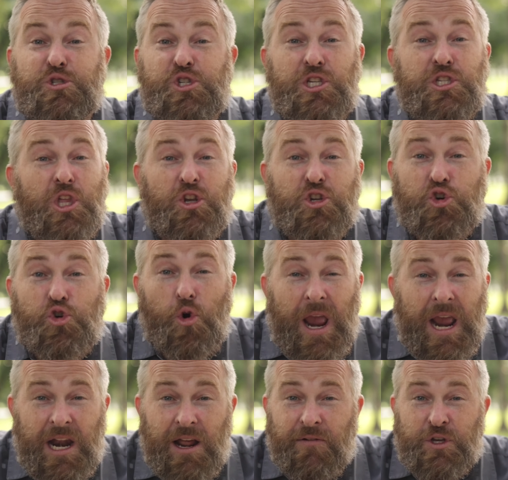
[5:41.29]
Just the
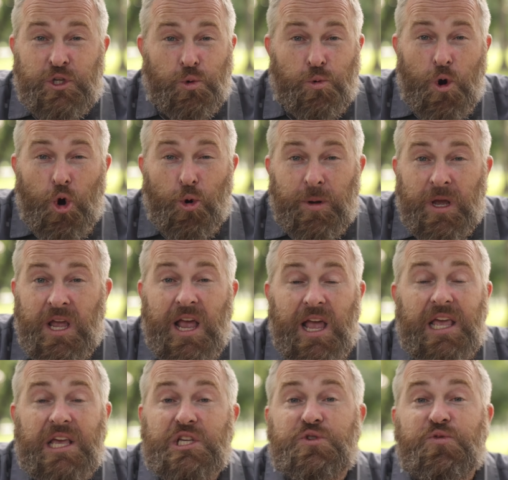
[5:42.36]
train of his robe
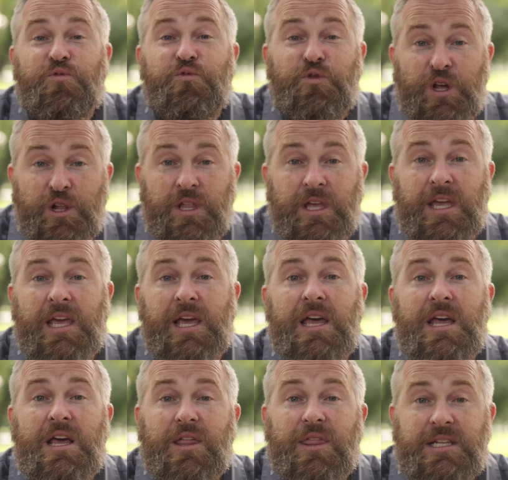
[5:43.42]
is filling
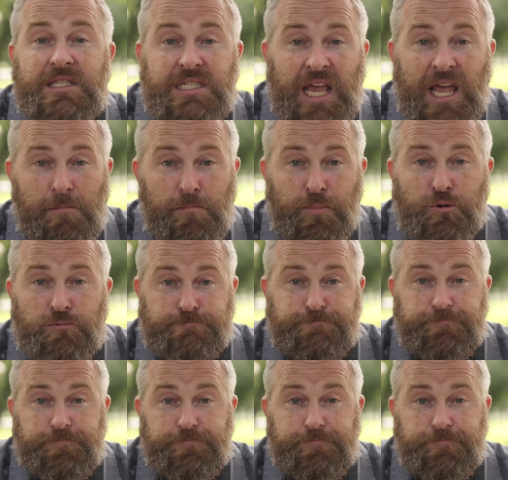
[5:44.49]
the temple.